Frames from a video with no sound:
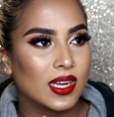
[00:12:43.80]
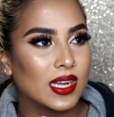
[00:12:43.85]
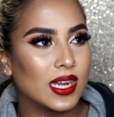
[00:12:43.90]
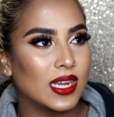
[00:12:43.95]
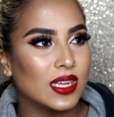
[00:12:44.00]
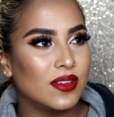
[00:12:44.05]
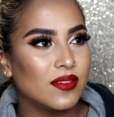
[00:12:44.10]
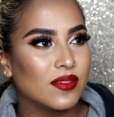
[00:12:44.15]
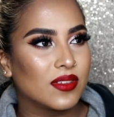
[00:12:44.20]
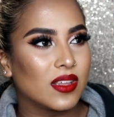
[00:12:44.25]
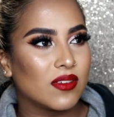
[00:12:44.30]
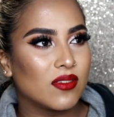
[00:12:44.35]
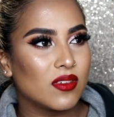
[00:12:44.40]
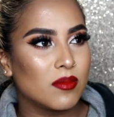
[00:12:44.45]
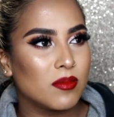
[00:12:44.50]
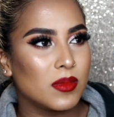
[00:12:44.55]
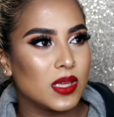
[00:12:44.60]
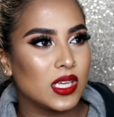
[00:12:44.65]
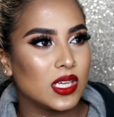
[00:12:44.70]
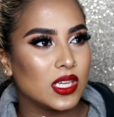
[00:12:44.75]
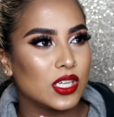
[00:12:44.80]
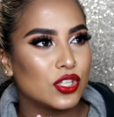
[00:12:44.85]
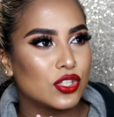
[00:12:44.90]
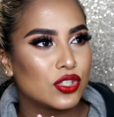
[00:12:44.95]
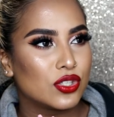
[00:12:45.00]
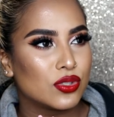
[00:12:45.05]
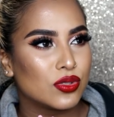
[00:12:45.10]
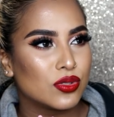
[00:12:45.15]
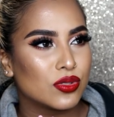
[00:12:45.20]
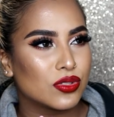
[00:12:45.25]
kind of giving me
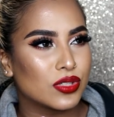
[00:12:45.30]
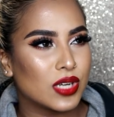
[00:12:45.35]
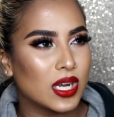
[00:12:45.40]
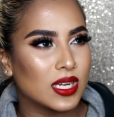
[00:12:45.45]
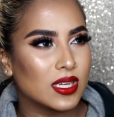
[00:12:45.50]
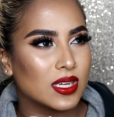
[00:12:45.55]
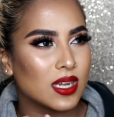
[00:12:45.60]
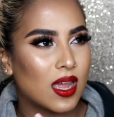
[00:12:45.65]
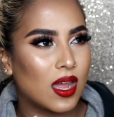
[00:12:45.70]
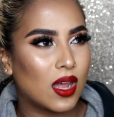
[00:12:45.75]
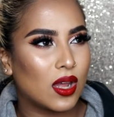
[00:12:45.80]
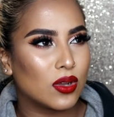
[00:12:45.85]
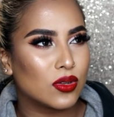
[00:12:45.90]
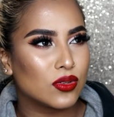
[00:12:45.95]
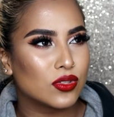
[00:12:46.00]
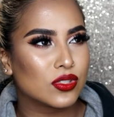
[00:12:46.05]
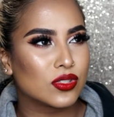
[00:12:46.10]
issues right now.